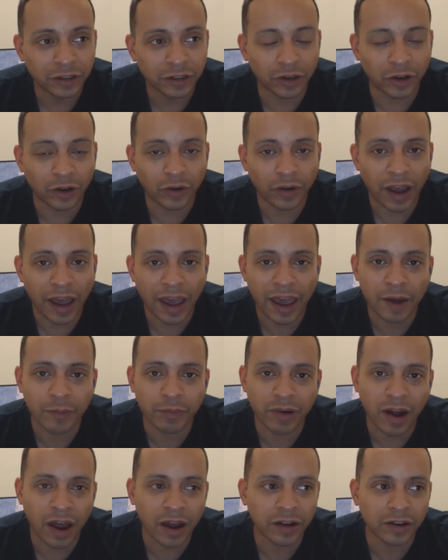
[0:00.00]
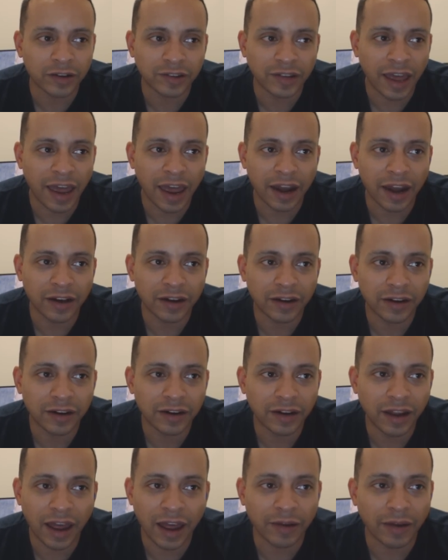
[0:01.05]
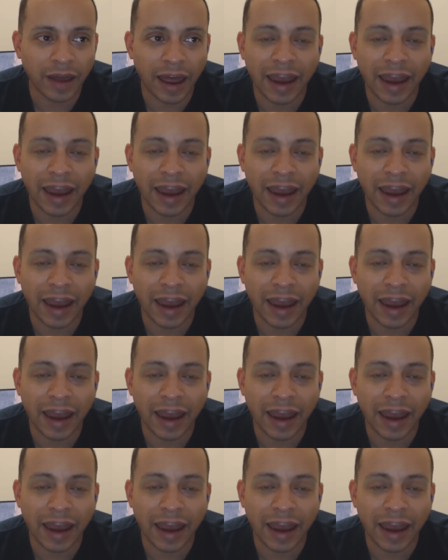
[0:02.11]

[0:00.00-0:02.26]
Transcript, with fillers: You know, I have products that I,